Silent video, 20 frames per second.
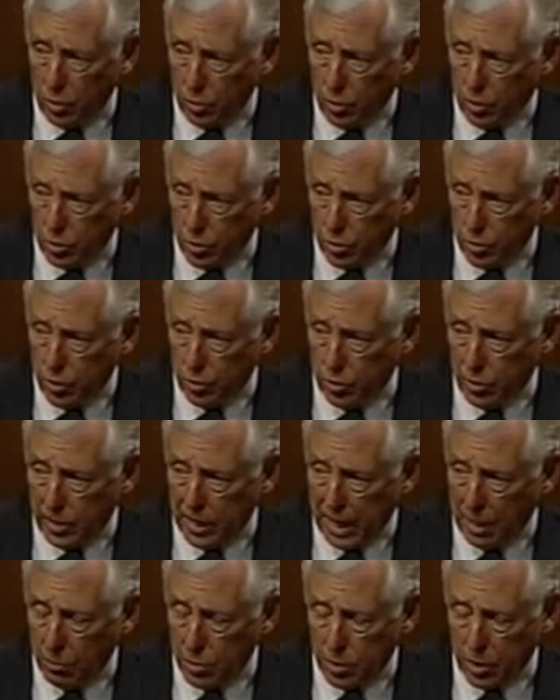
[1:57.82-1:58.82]
Lucas knew that
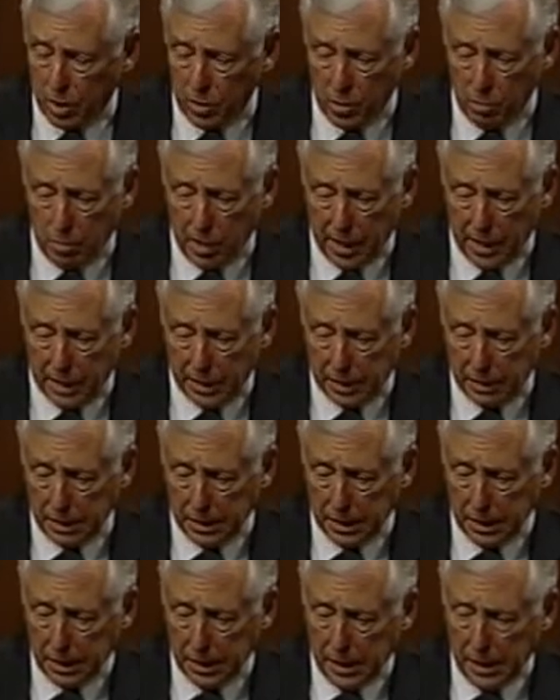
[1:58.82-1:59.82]
that was undermining
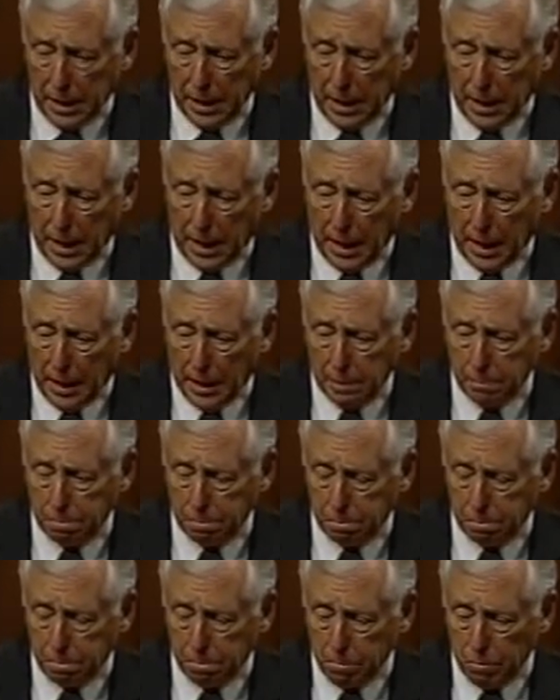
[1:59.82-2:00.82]
it.
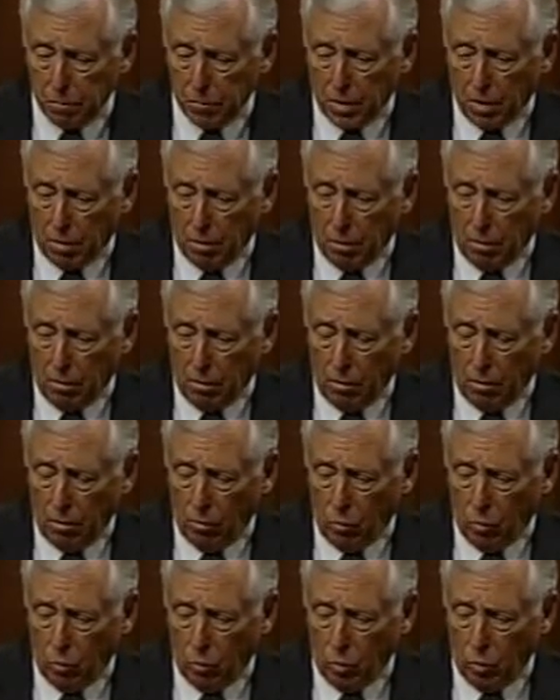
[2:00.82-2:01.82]

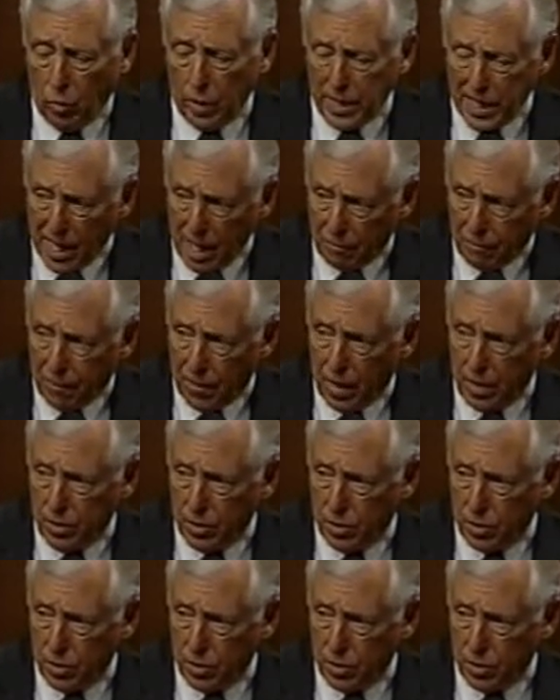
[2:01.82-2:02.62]
We now find